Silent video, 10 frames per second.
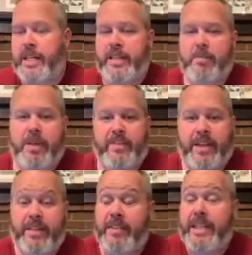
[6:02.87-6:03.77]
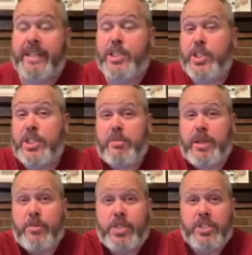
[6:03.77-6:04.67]
like it'll be effective. Again, this is
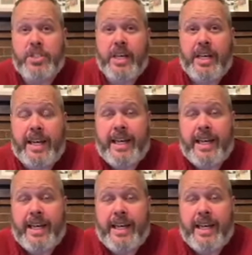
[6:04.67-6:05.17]
somebody who just